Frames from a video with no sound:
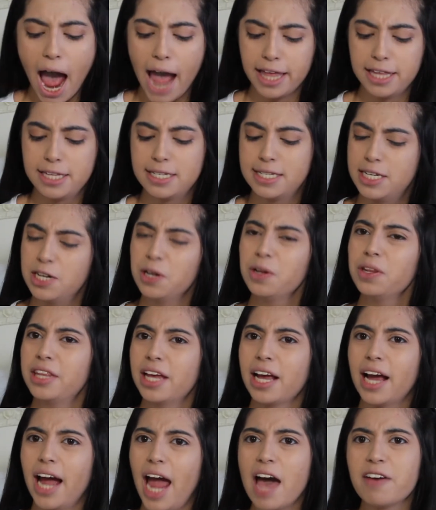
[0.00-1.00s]
I still
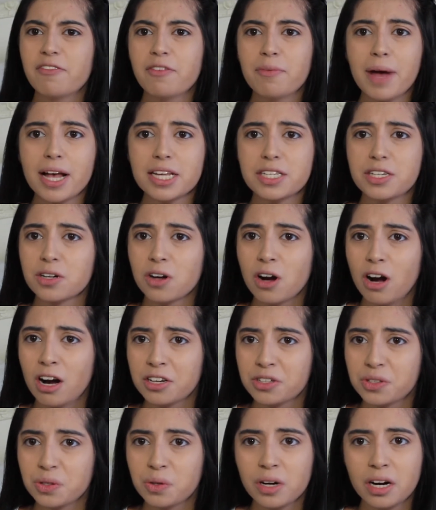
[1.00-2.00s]
think I haven't mastered
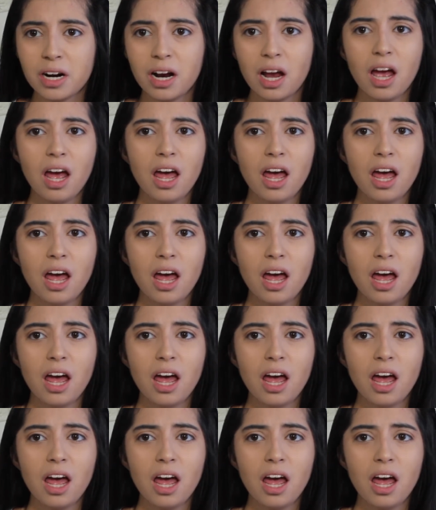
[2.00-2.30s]
contour.